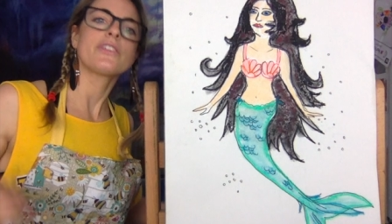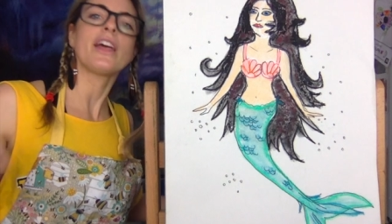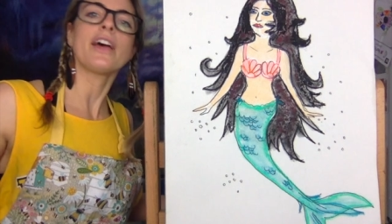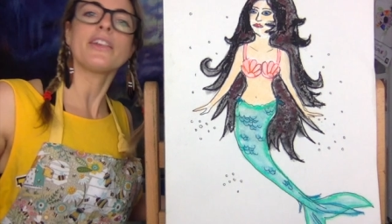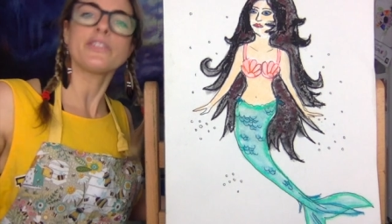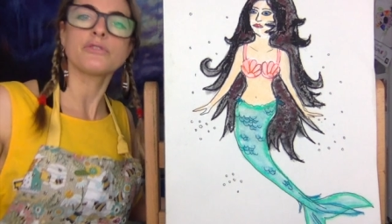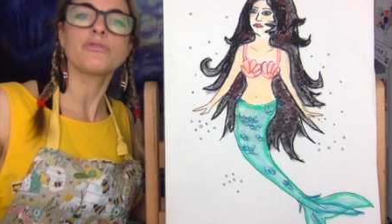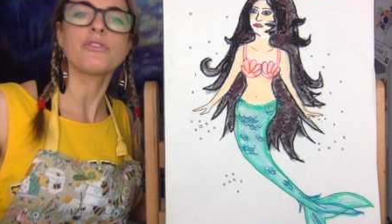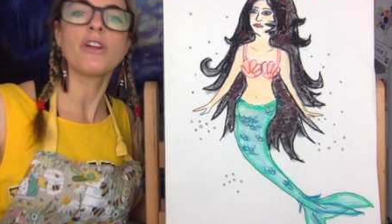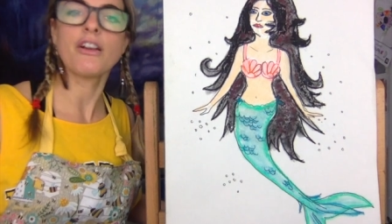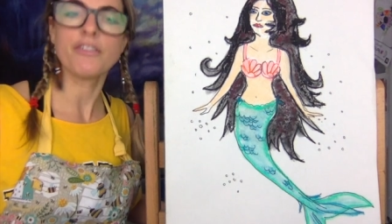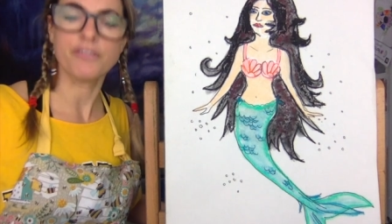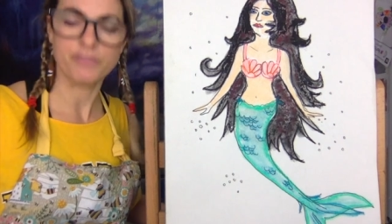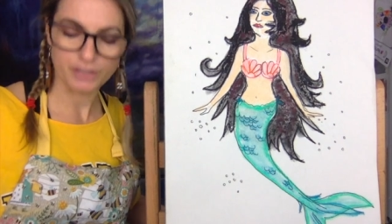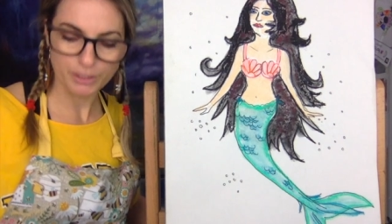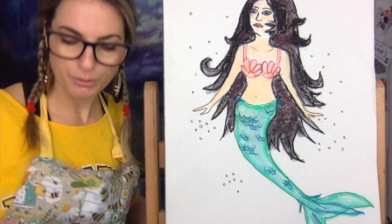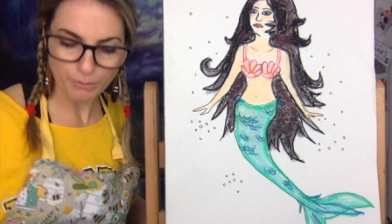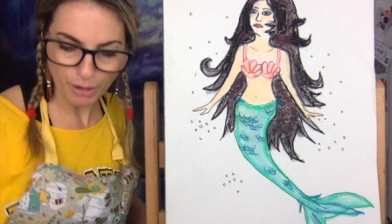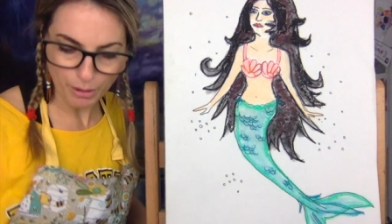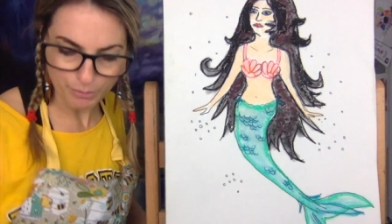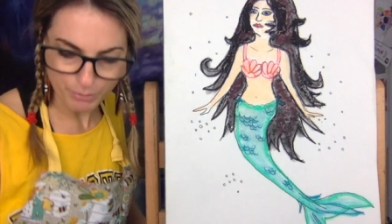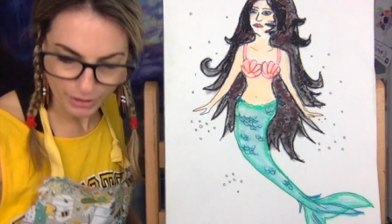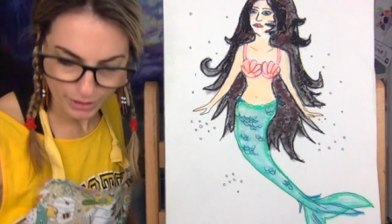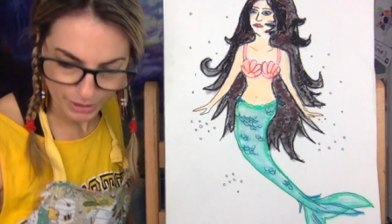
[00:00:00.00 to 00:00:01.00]
that's roughly
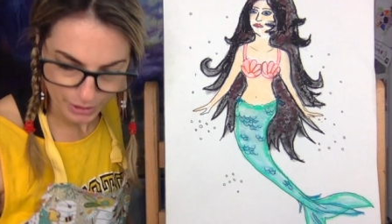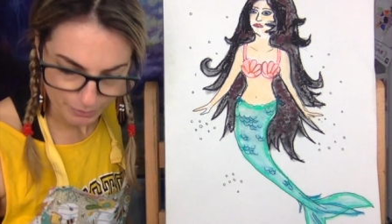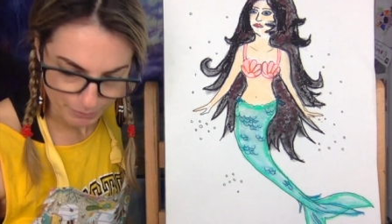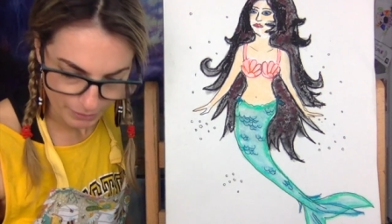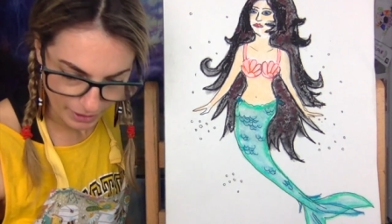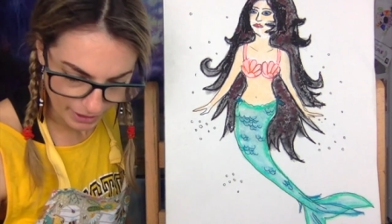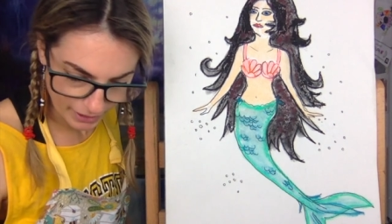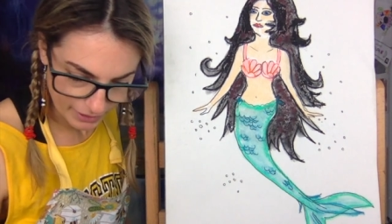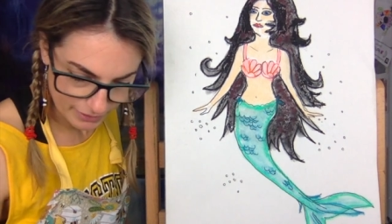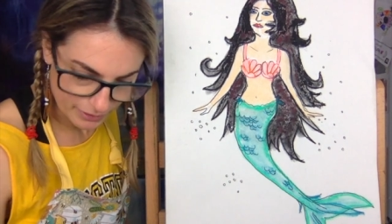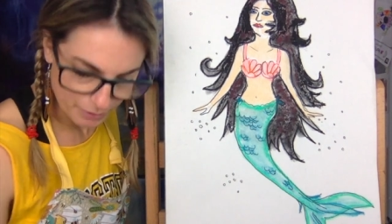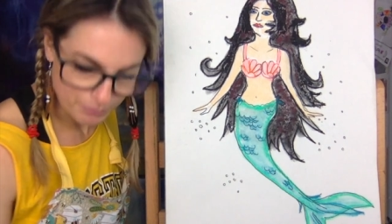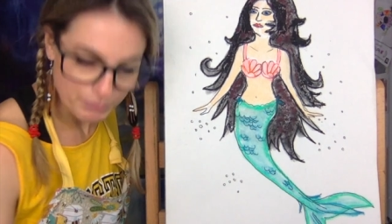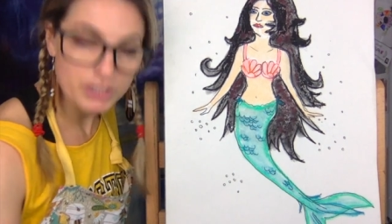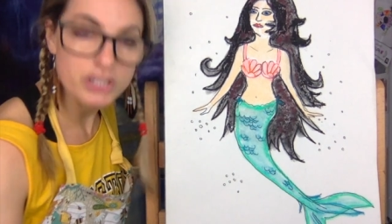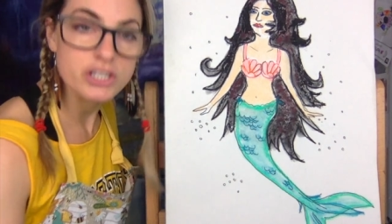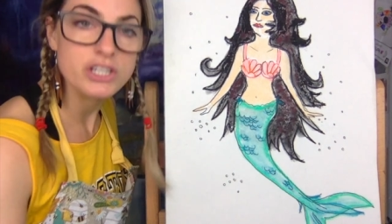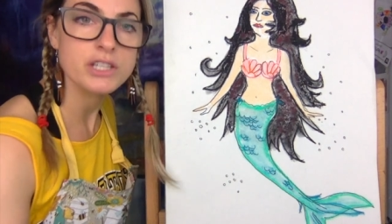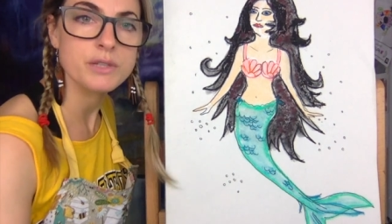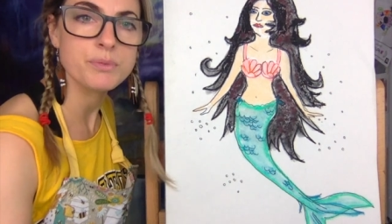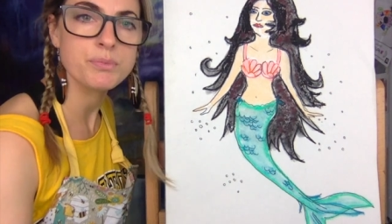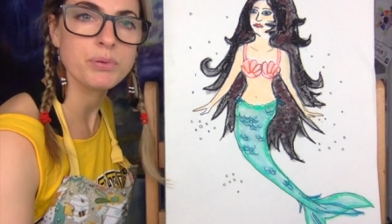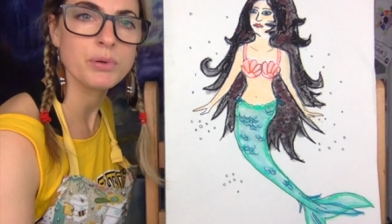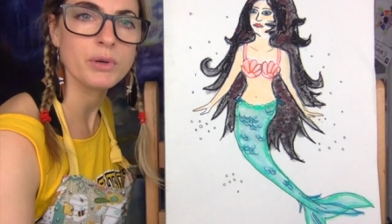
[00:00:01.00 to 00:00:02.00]
my mermaid. I mean,
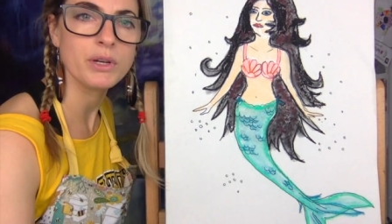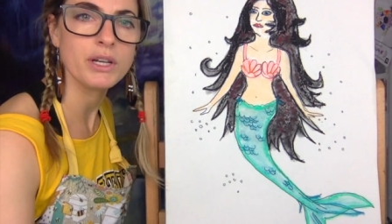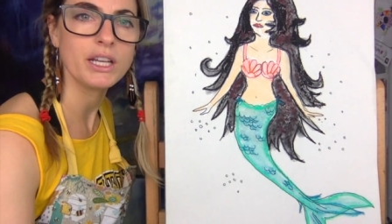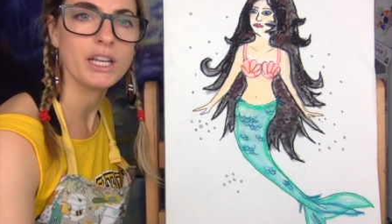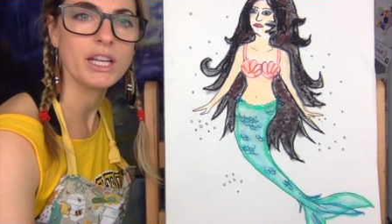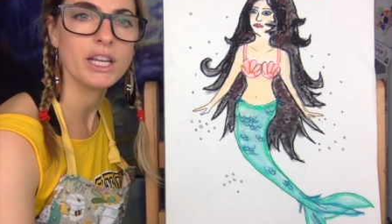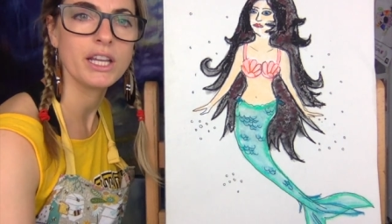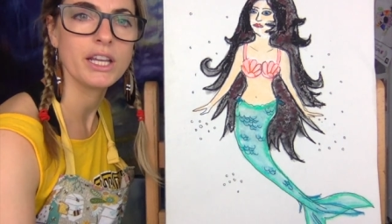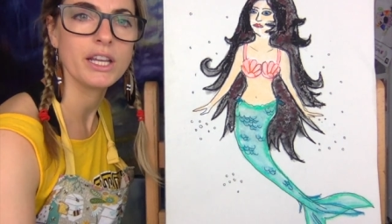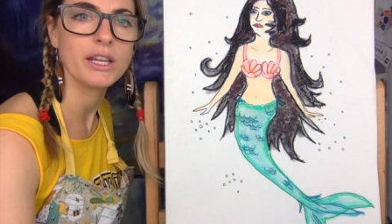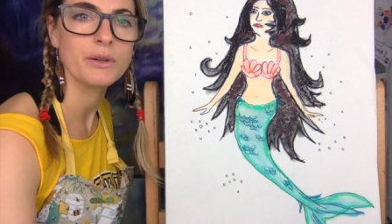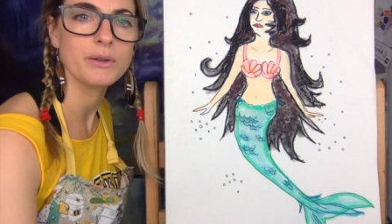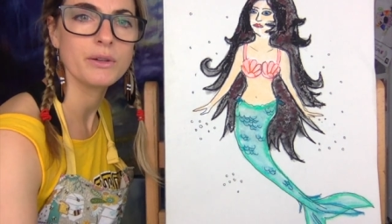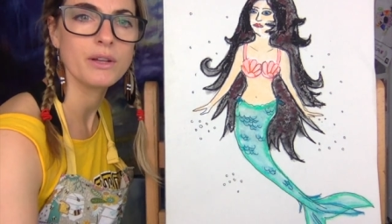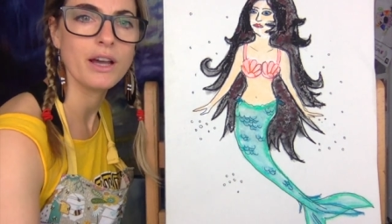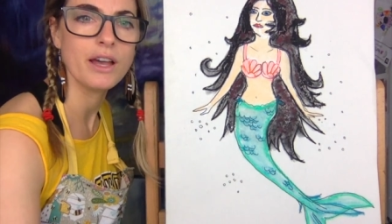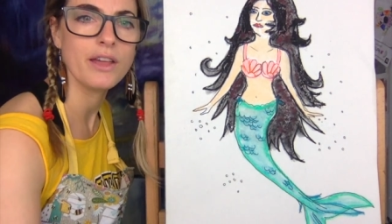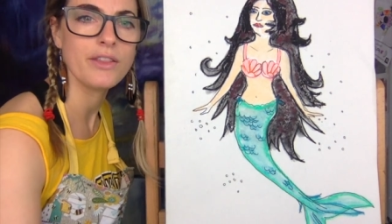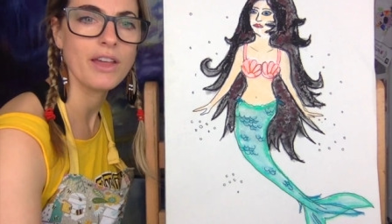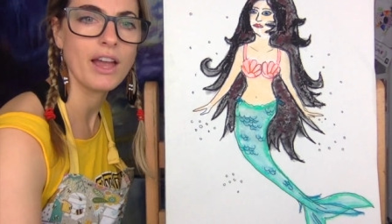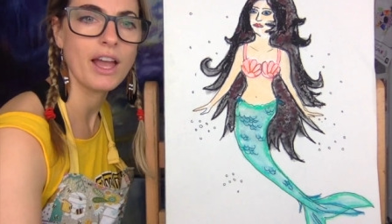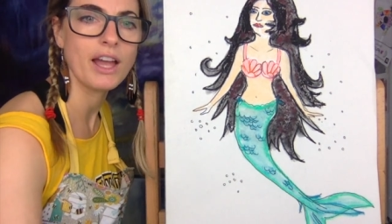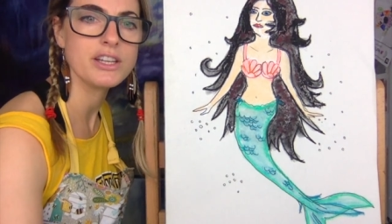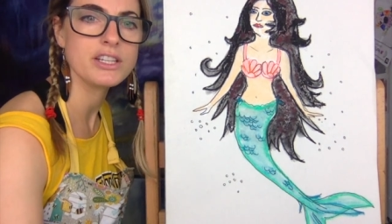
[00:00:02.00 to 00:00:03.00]
she's pretty cute like that.